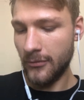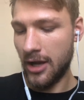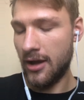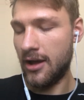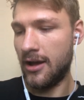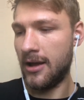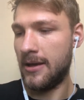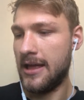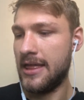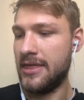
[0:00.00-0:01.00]

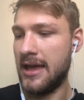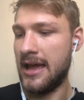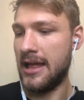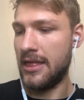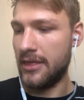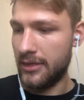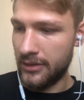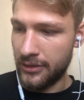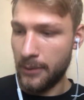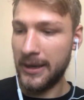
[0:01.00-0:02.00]
that
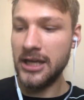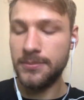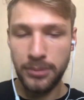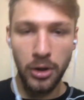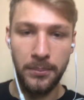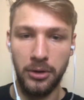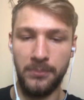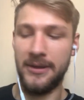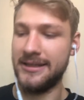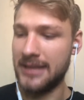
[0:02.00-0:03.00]
the biggest problem
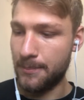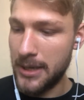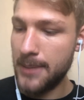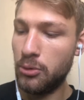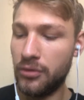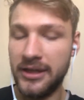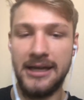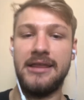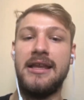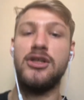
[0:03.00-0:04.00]
is that people
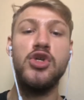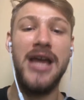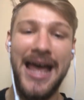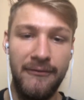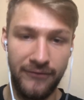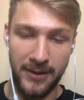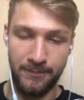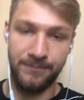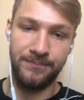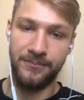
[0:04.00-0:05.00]
think they shouldn't have them.
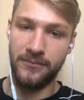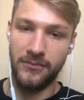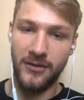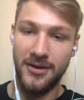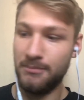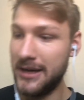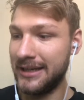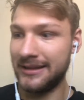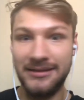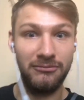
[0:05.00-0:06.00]

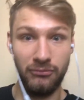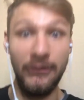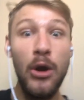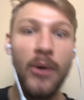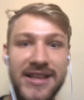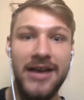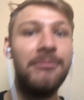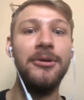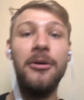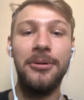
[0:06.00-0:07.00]
Meaning, we always have
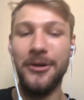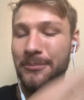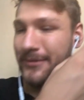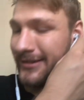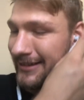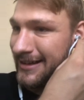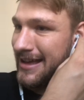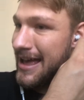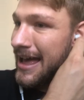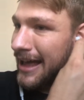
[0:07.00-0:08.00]
problems.
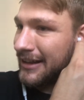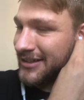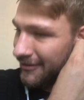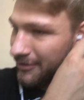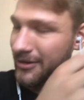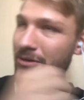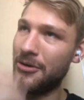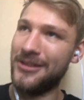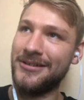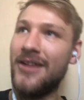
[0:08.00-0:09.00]
And there's another quote,
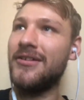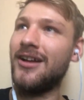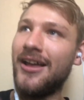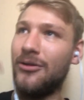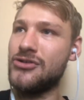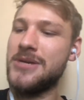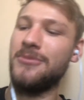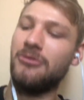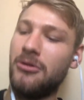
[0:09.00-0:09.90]
there's another guy called Jim